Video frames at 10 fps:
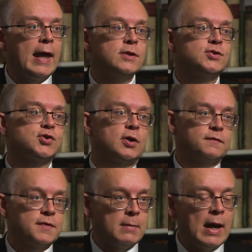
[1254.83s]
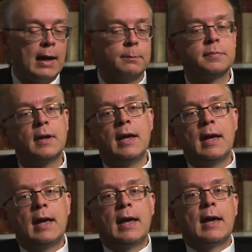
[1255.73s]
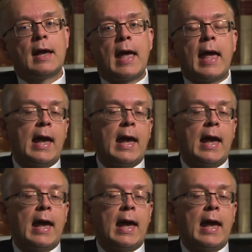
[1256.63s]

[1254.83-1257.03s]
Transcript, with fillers: edge of the map. No, precisely.